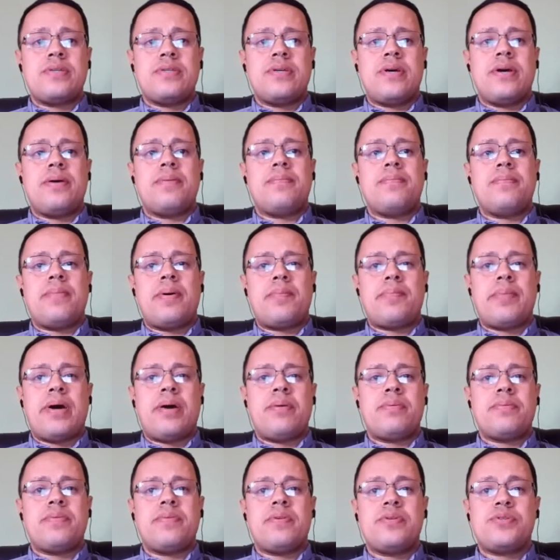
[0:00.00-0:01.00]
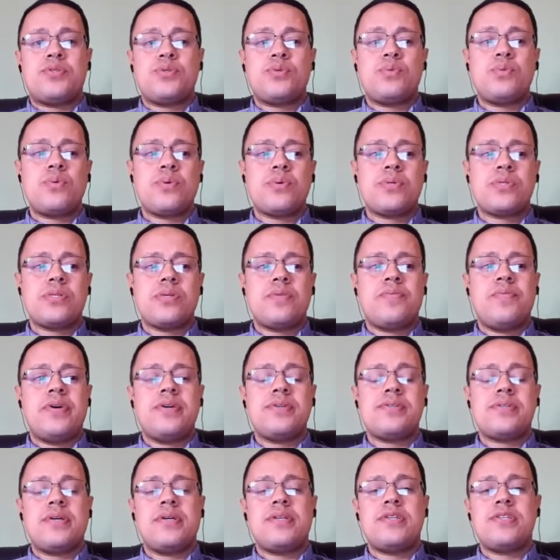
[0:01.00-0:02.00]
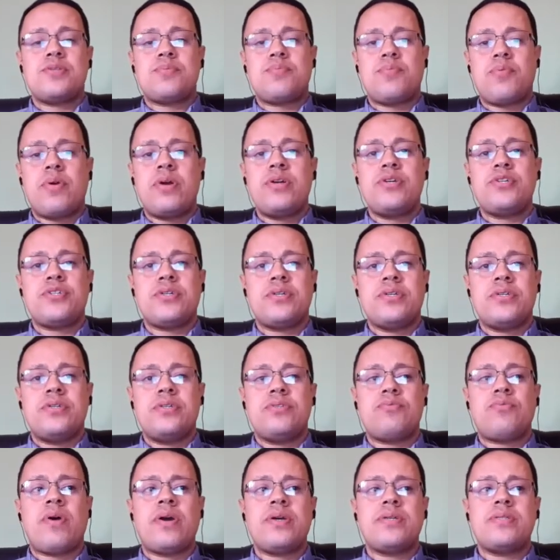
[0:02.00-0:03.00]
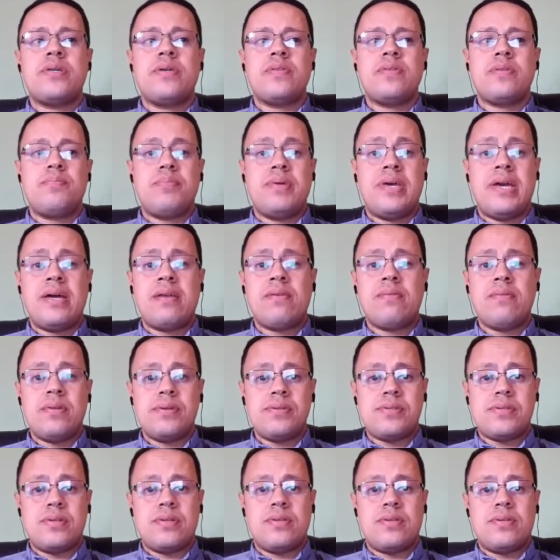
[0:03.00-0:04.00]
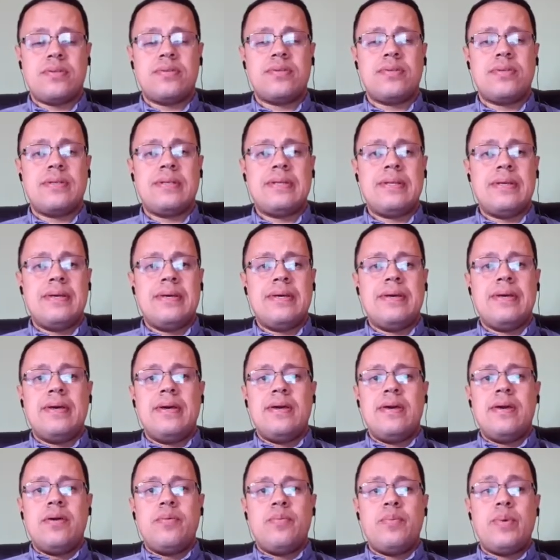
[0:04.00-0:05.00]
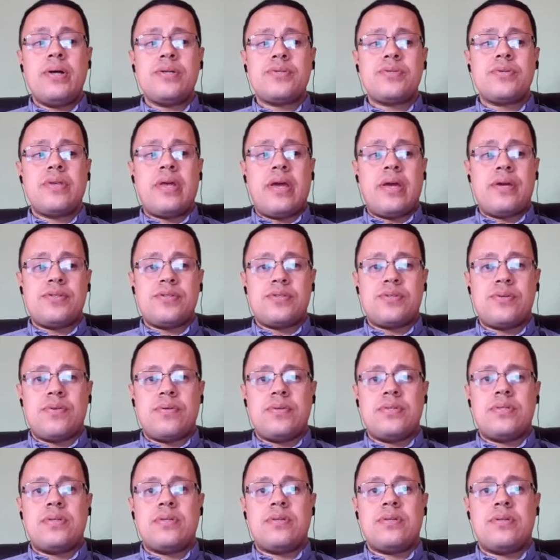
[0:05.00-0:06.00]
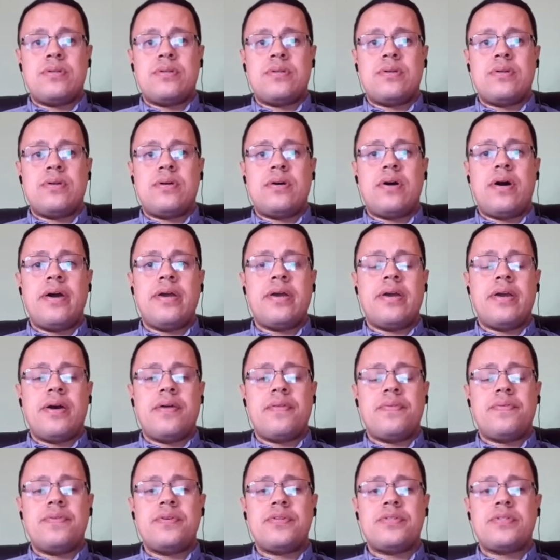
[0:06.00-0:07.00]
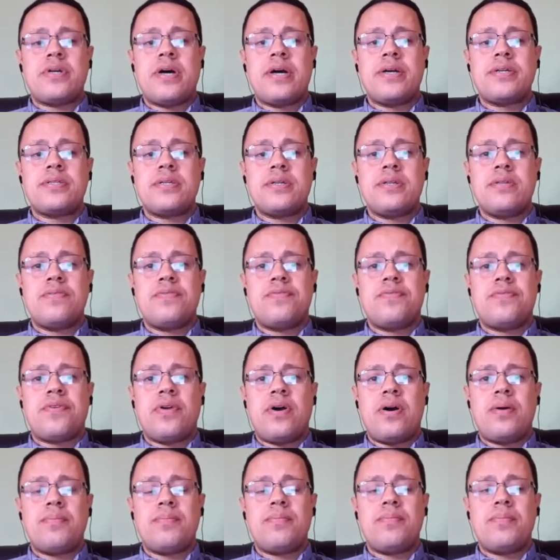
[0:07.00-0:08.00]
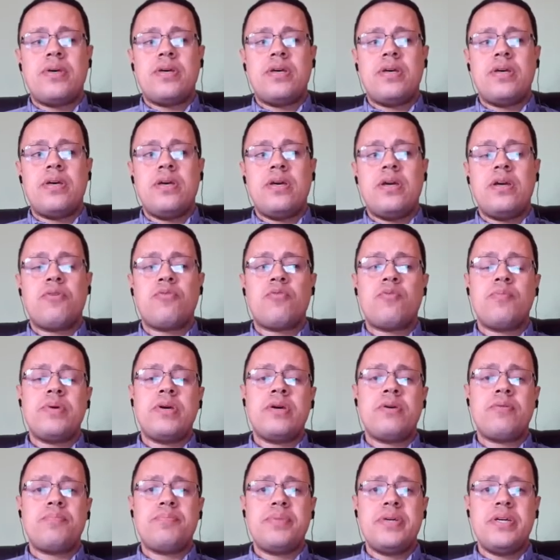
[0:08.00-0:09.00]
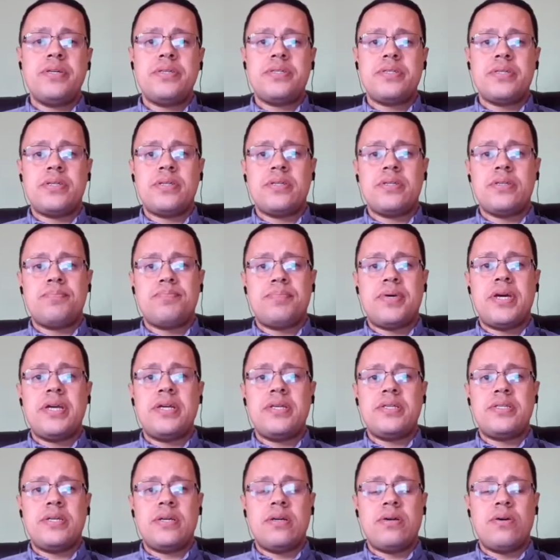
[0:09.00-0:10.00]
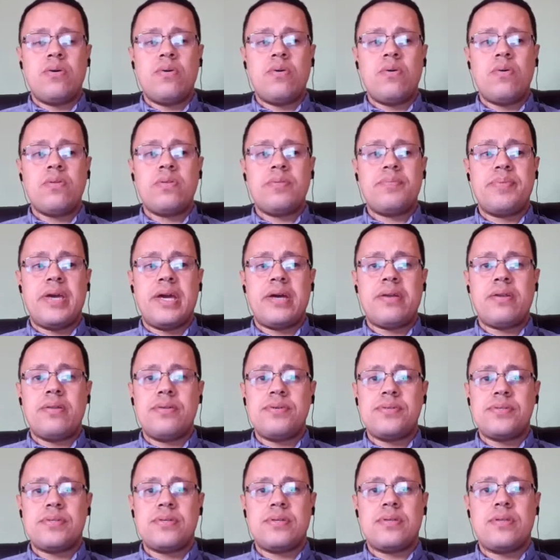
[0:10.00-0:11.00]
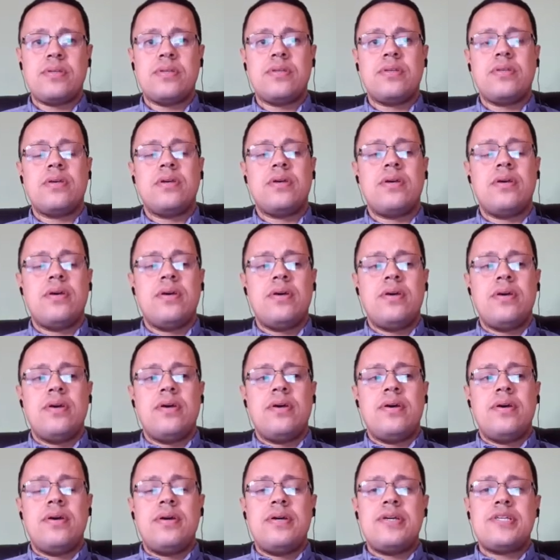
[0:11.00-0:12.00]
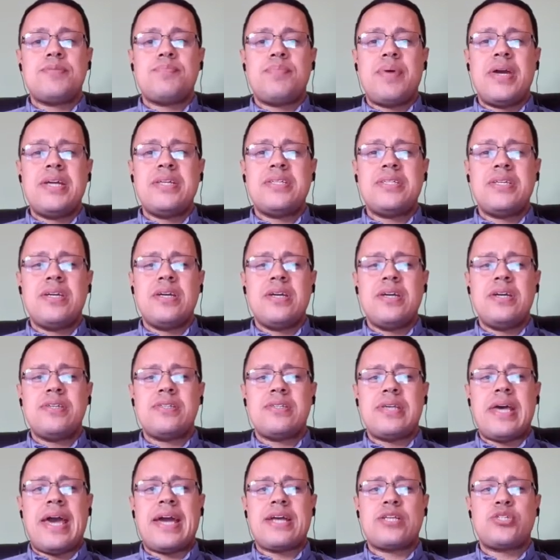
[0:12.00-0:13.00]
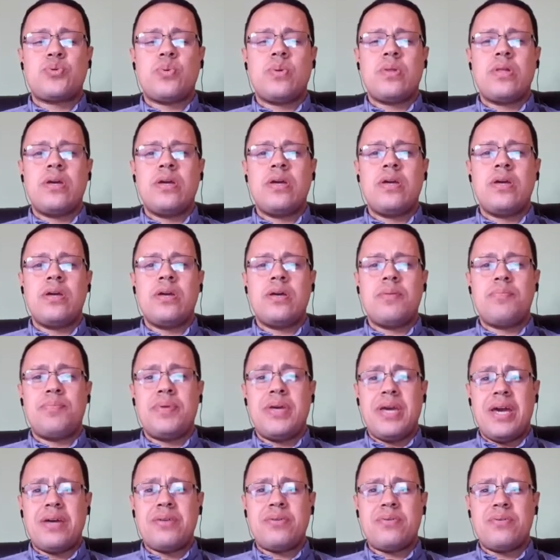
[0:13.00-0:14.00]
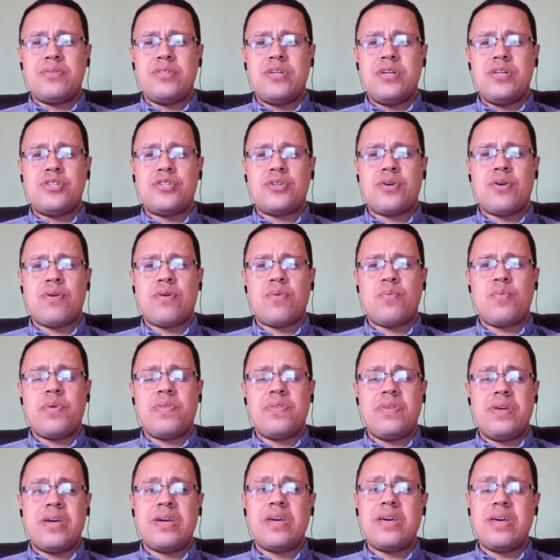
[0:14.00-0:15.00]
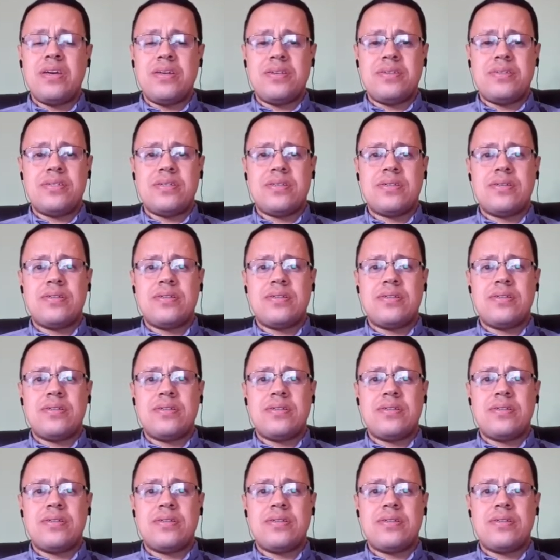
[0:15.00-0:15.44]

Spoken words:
him about the source of his inspiration in writing the piano lesson. Wilson answered, "I got the title from a Romare Beadon painting called The Piano Lesson. His painting is actually a piano teacher with a kid."